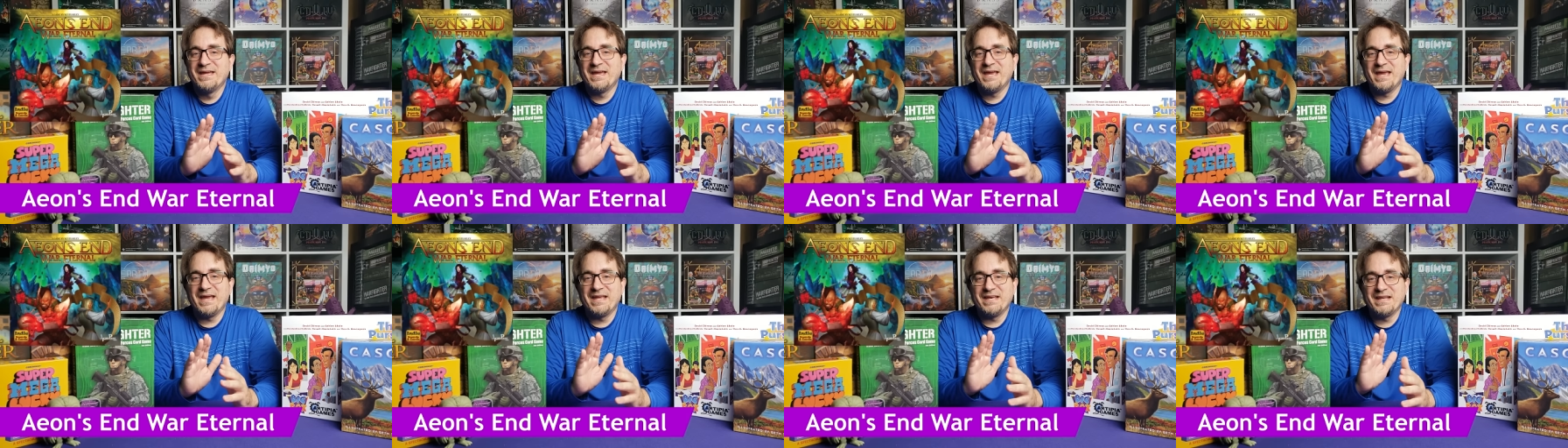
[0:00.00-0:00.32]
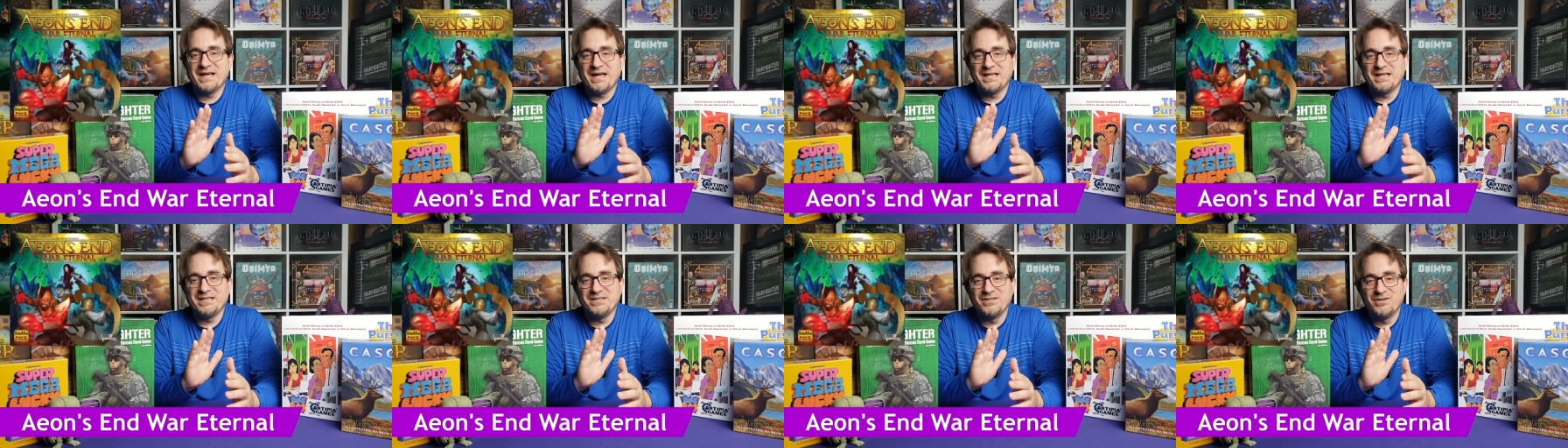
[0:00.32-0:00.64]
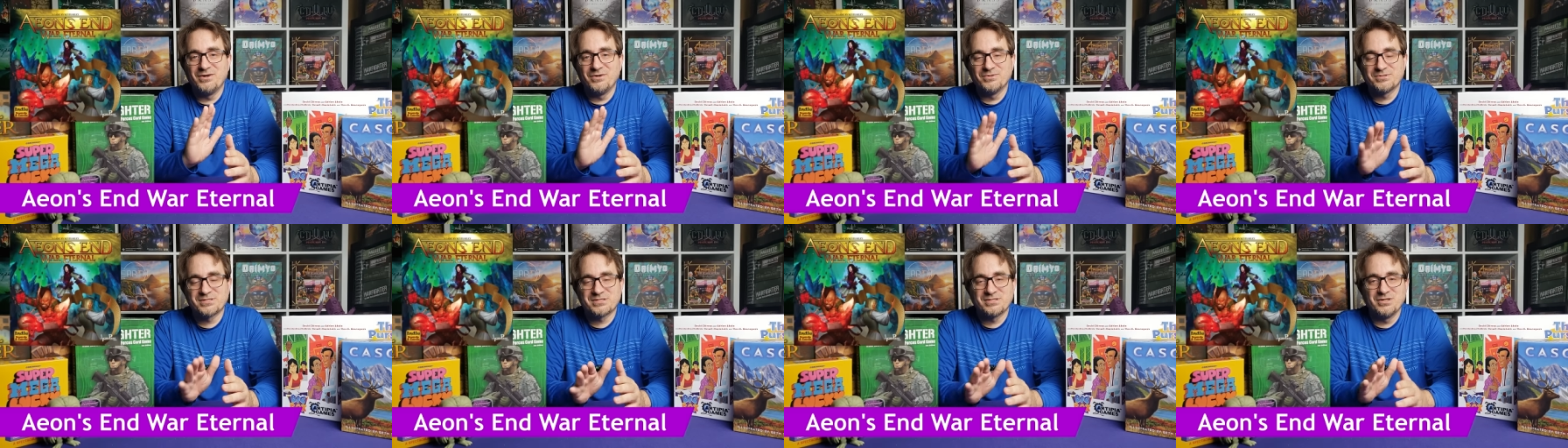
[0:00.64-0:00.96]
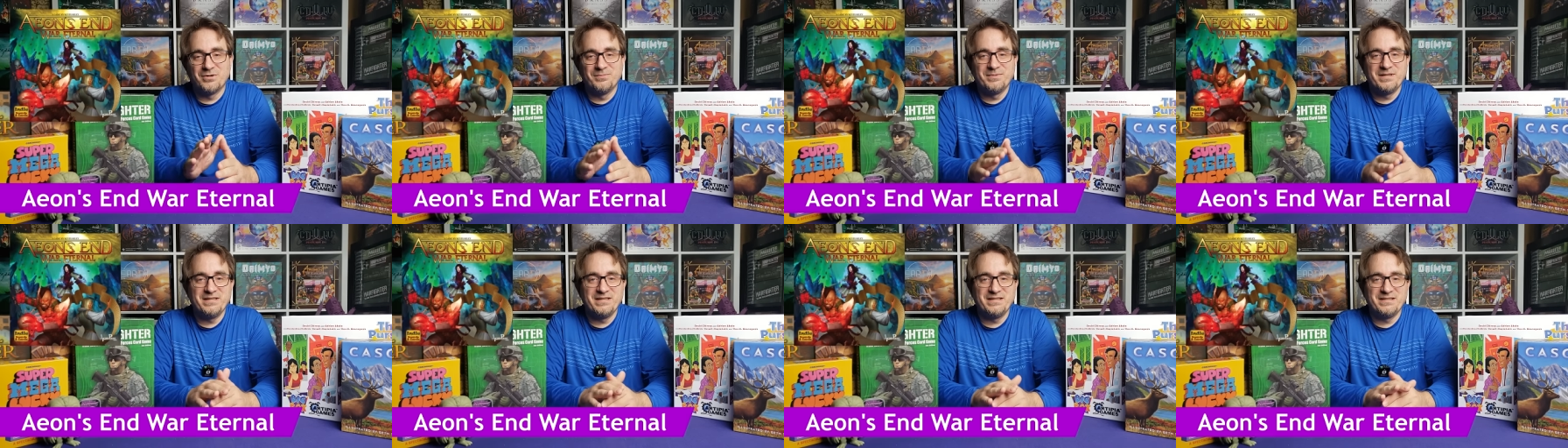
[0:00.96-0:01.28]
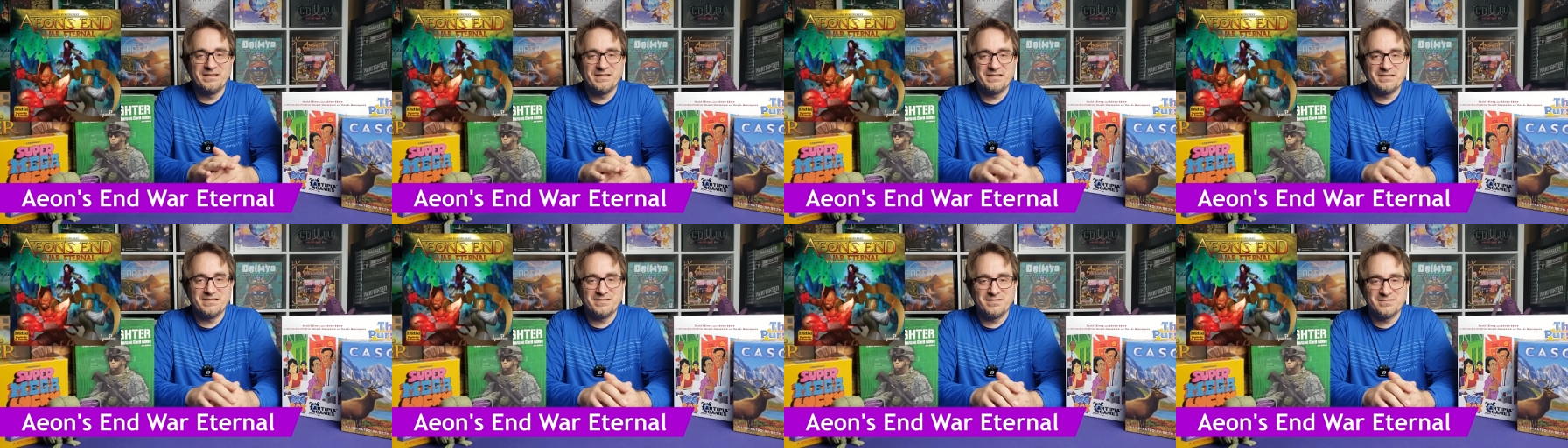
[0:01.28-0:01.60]
and I know so many in
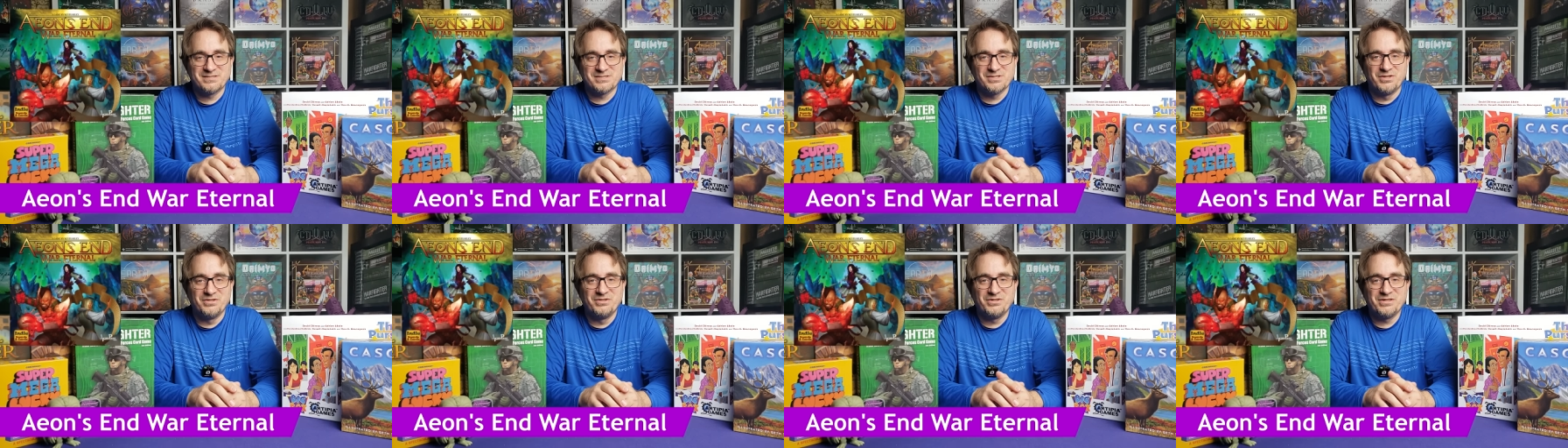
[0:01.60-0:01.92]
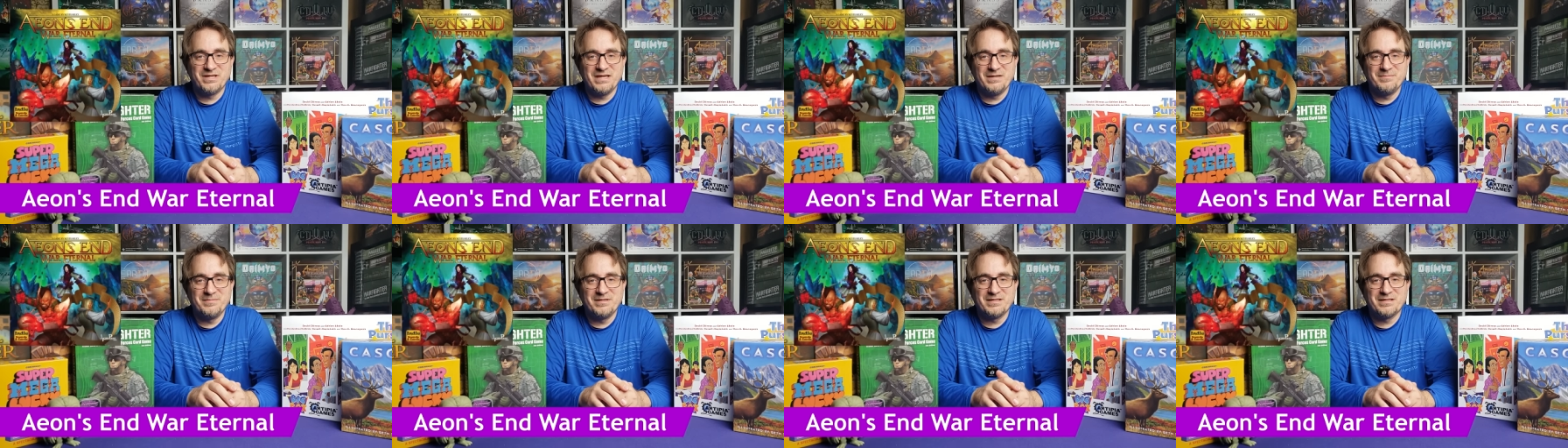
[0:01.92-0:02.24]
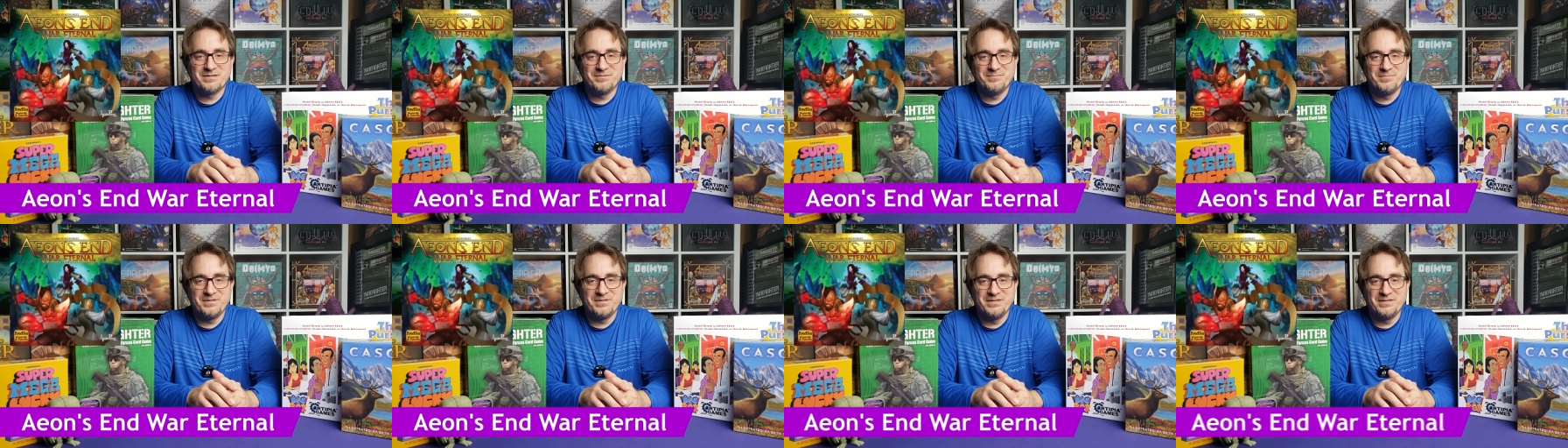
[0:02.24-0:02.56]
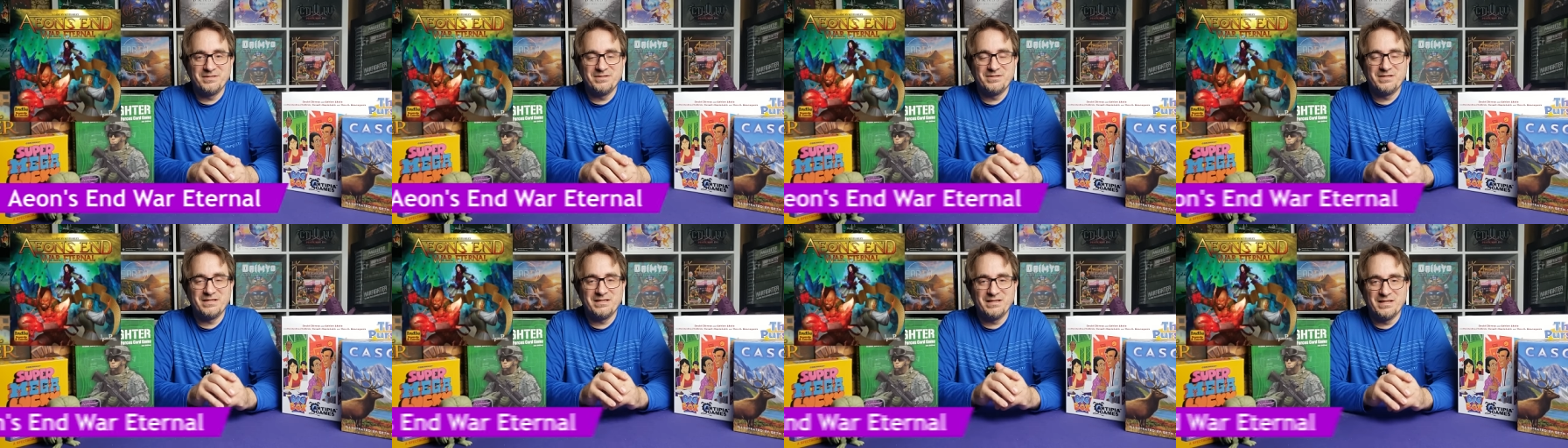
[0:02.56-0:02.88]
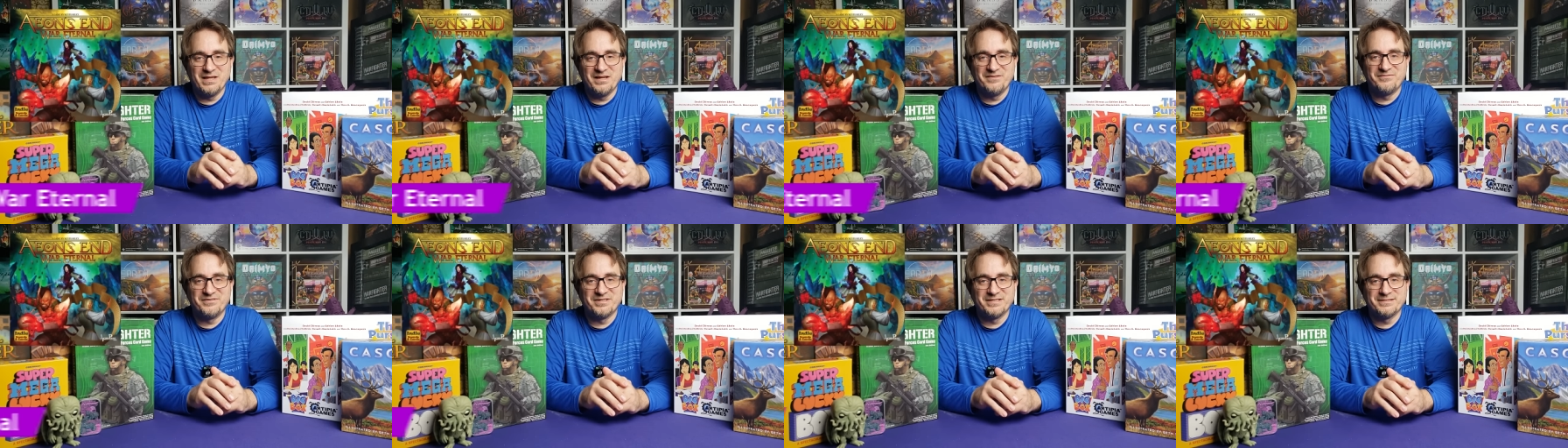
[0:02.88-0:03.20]
the solo gaming community
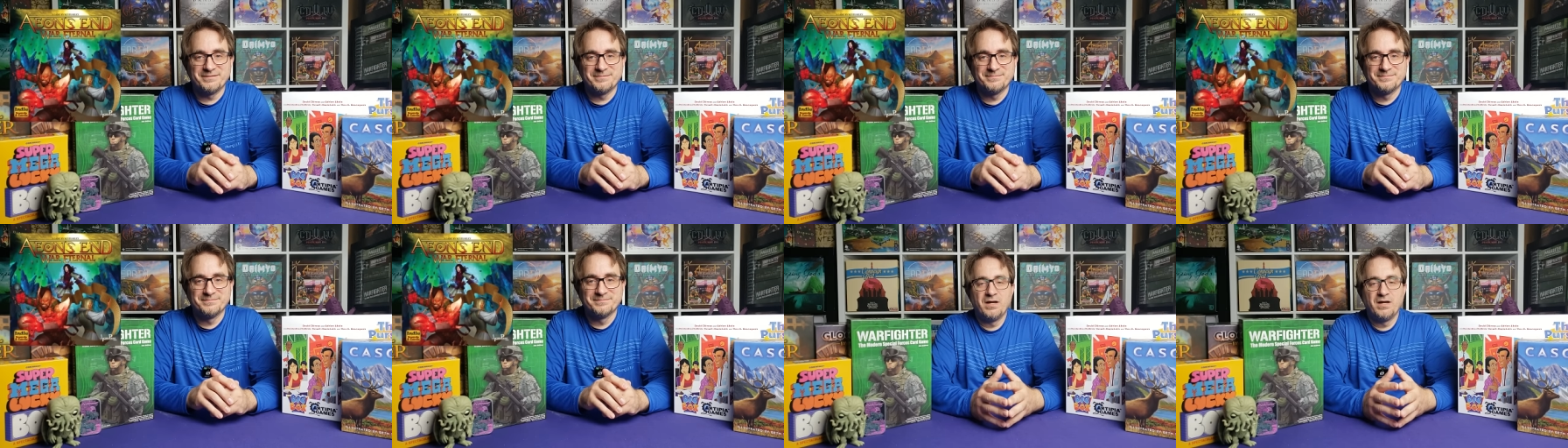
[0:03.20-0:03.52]
love it.